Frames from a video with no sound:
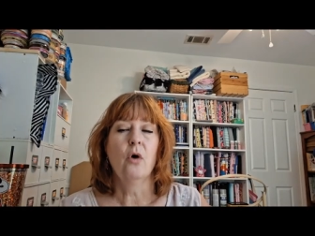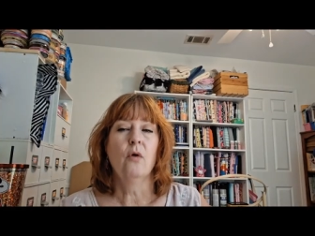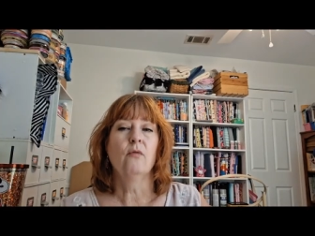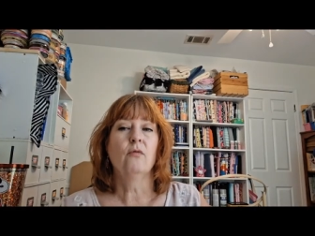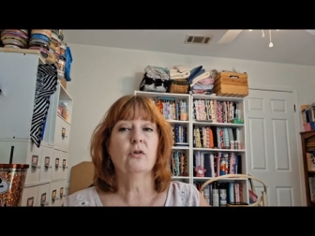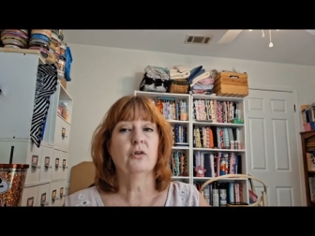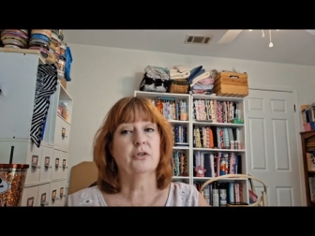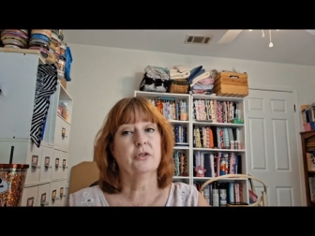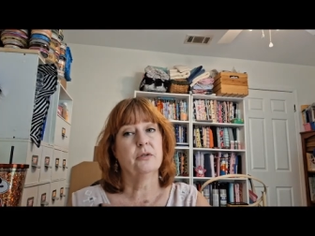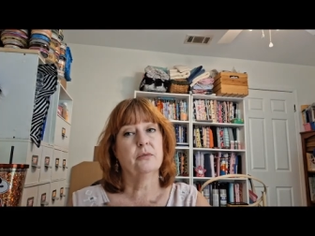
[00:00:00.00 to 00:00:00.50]

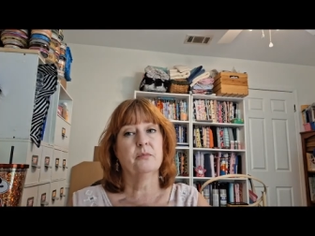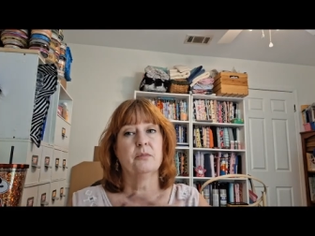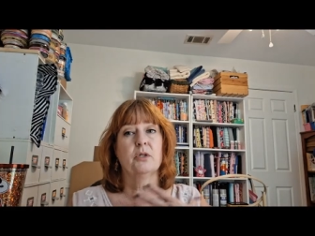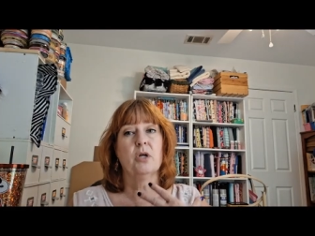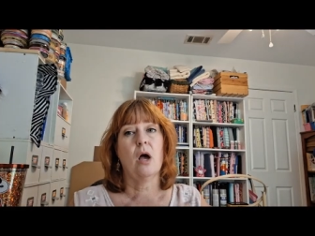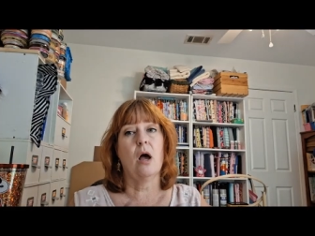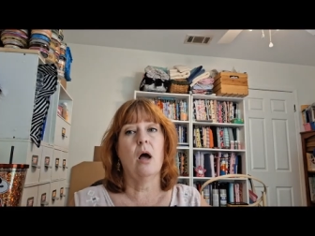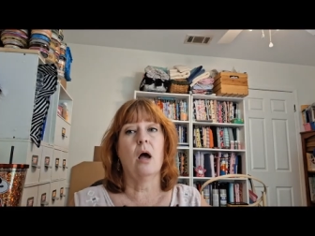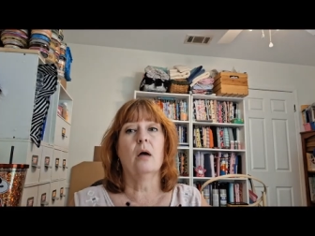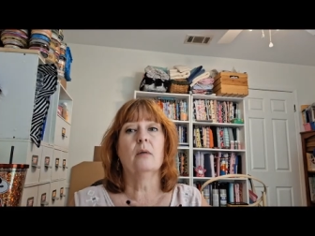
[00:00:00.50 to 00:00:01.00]
for some
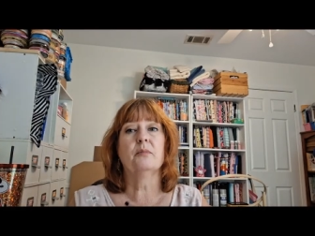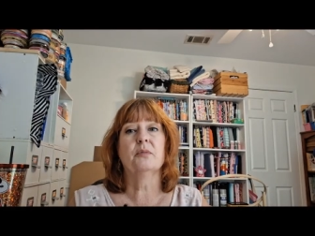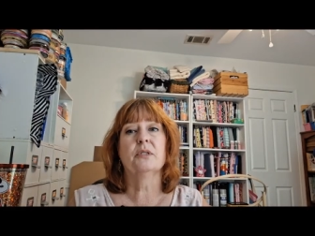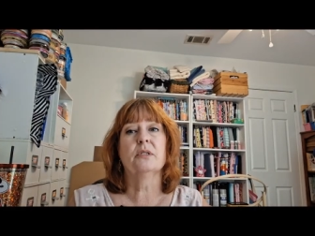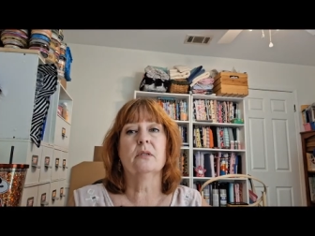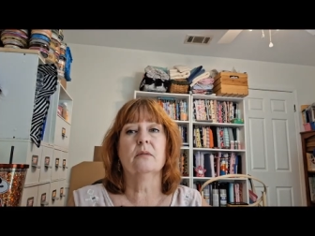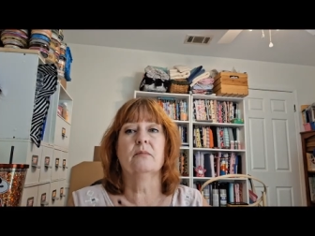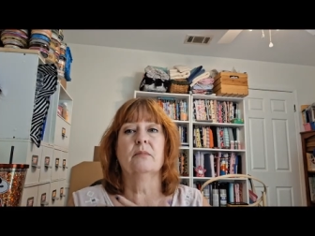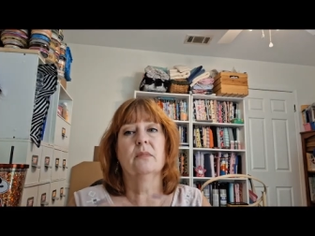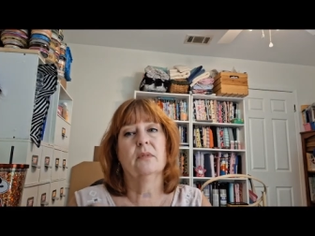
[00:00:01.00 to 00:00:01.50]
tops,
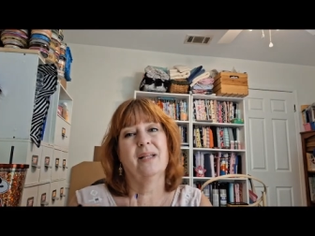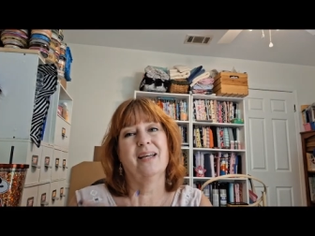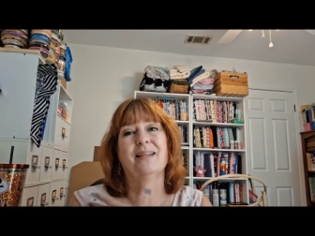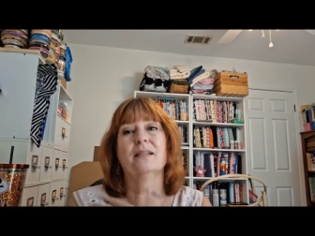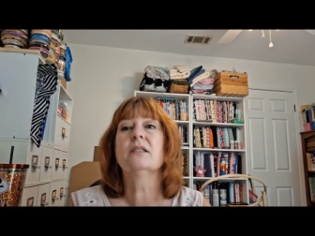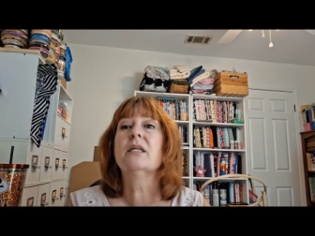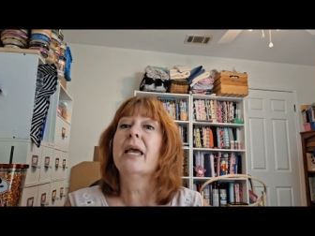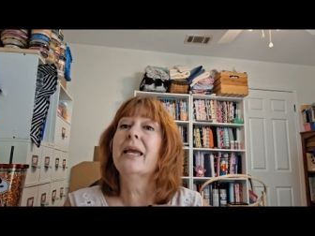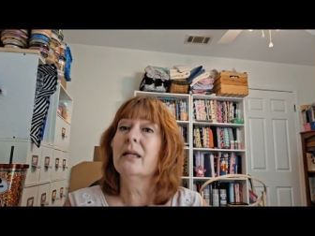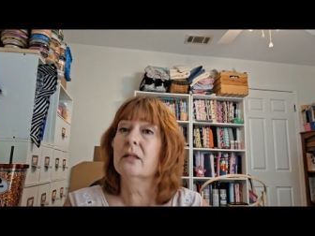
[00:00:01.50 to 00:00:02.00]
some like
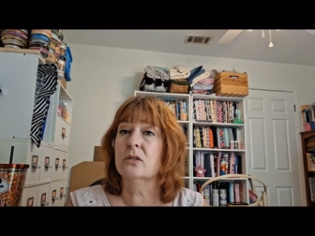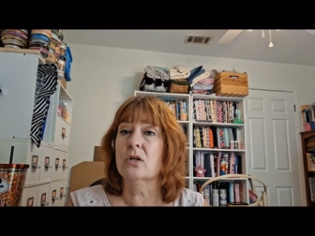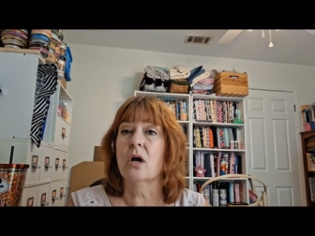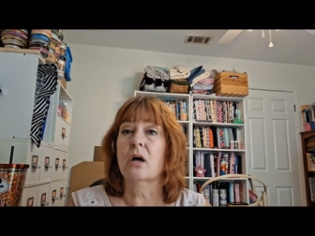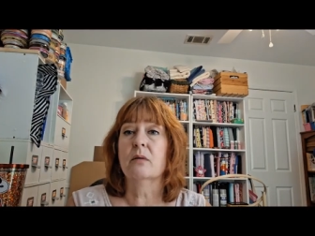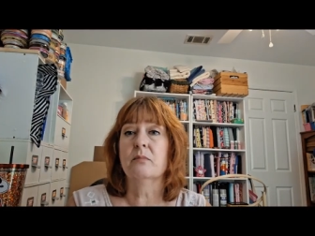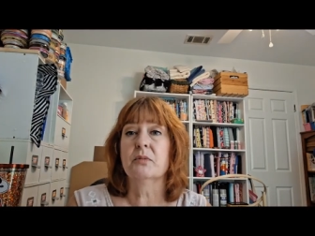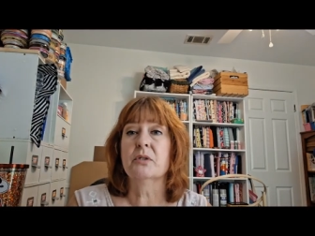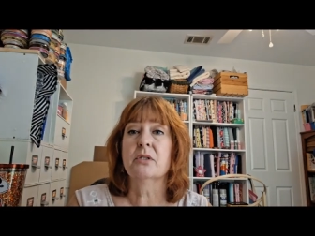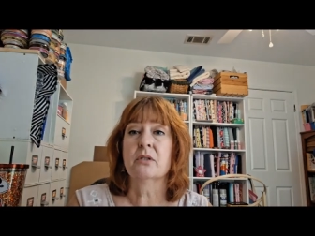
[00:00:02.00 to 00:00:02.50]
tank
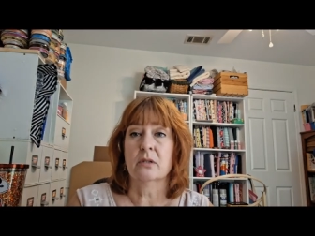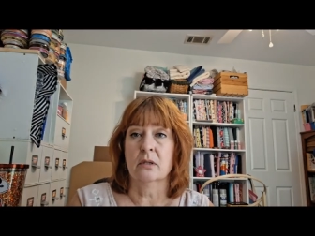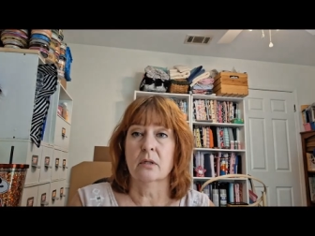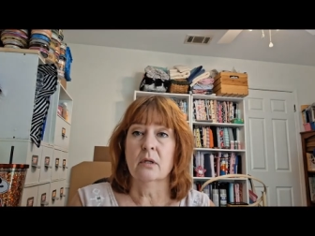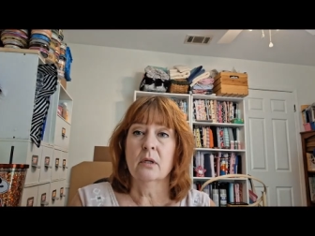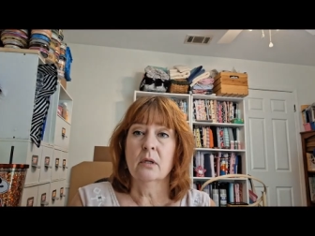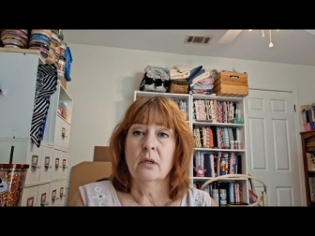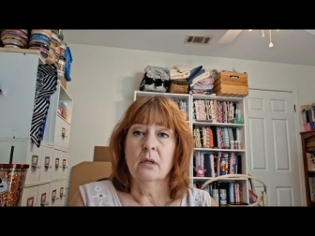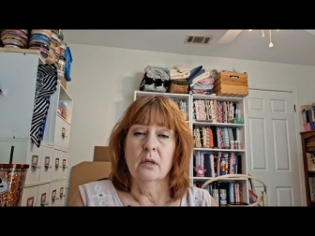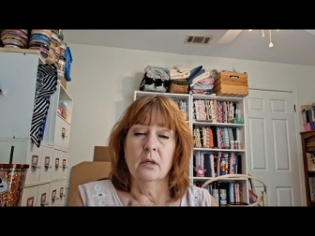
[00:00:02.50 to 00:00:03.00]
tops,
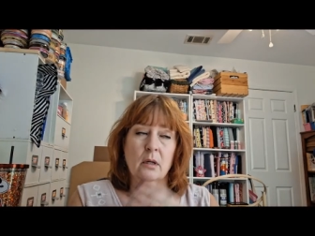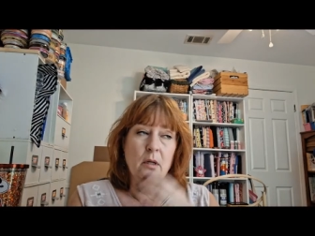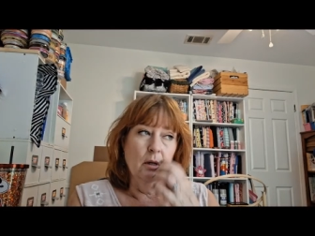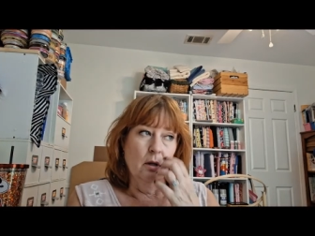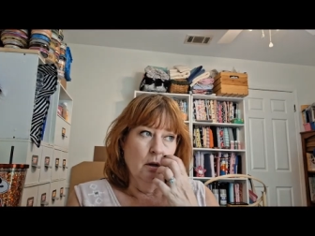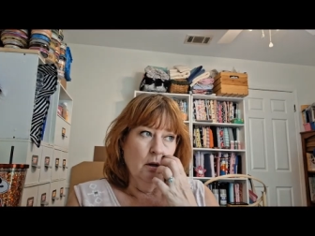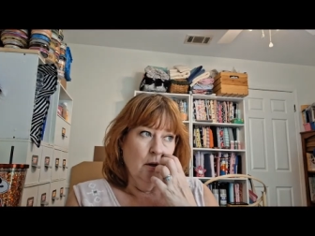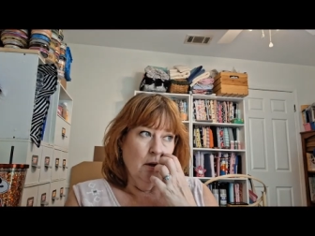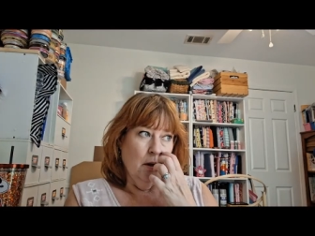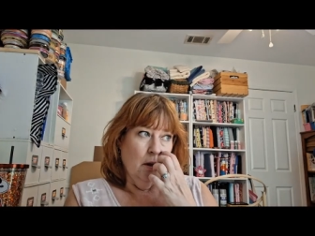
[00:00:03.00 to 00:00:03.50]

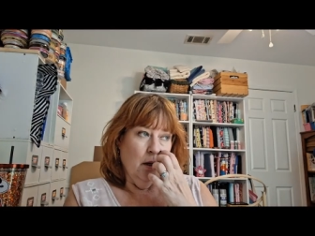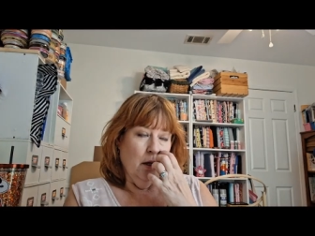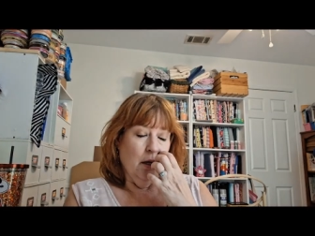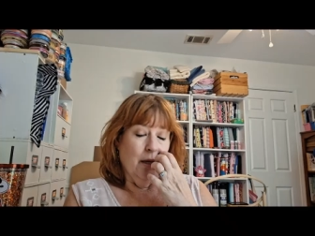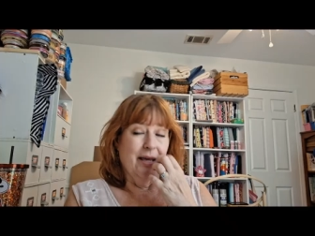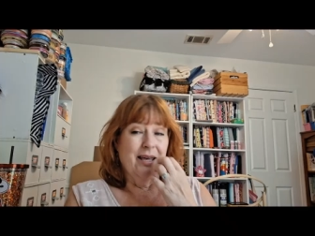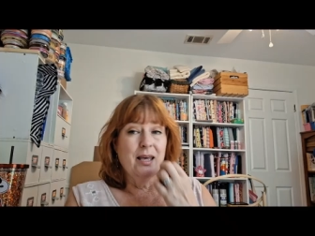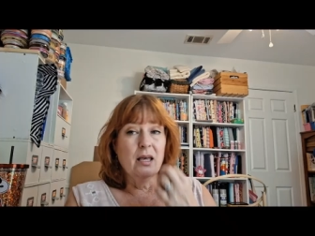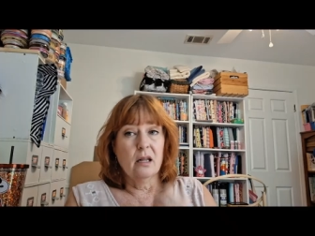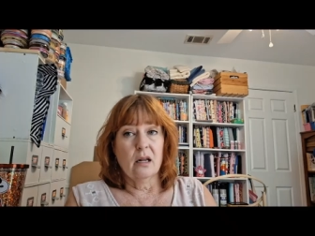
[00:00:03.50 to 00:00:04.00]

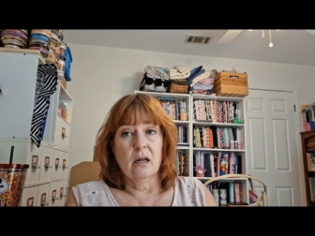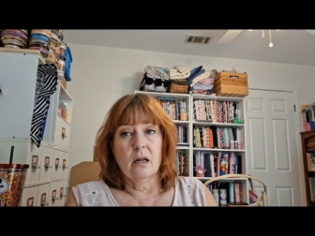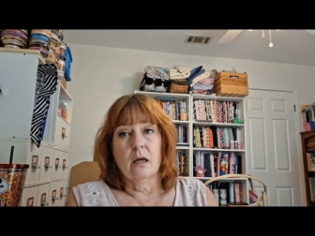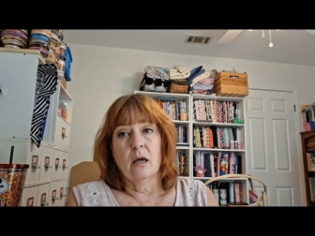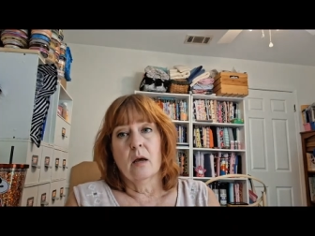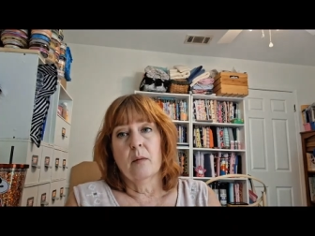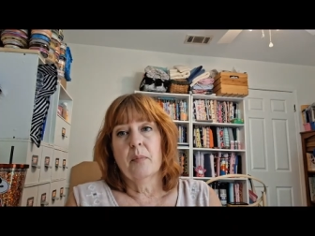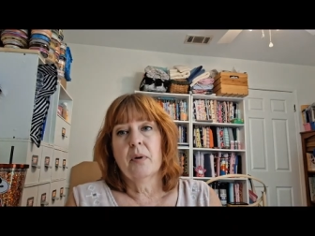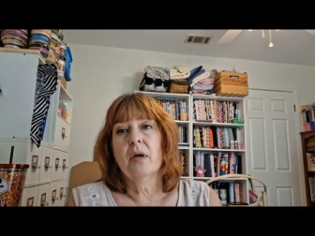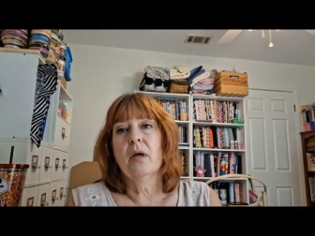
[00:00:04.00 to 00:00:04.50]
kitted
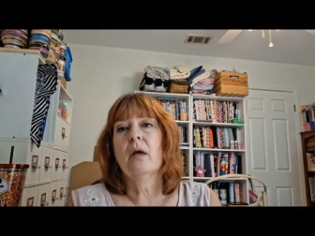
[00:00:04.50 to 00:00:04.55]
up.